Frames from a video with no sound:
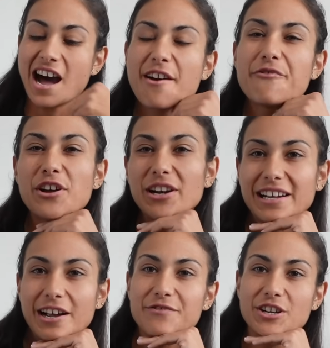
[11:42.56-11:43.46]
I feel
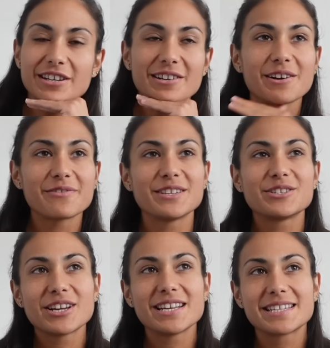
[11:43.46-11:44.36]
like I've done enough this
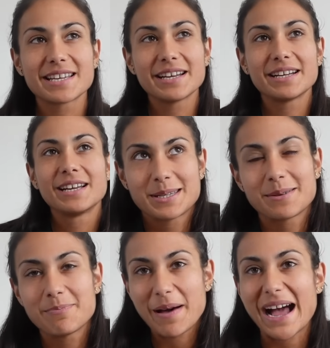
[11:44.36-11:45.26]
year to,
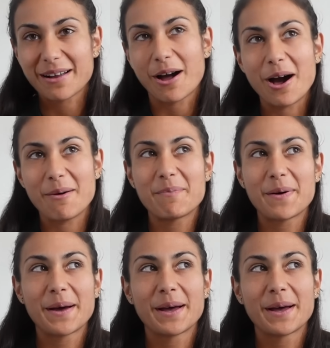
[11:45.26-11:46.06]
to back up